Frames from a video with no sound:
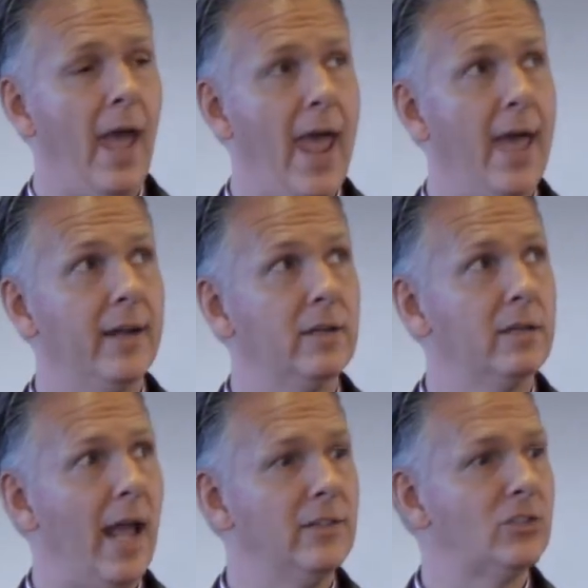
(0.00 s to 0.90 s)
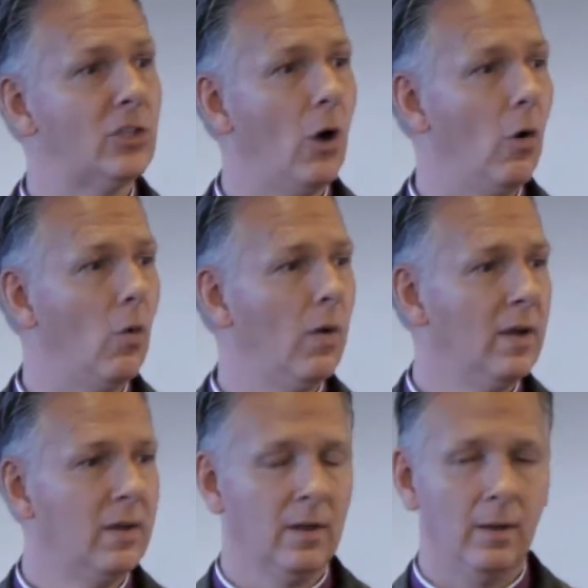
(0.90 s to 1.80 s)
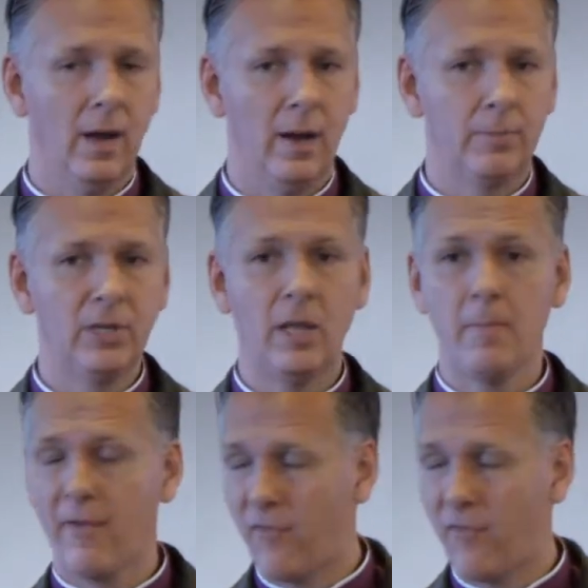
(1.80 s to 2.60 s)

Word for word: And, and so, uh, particularly my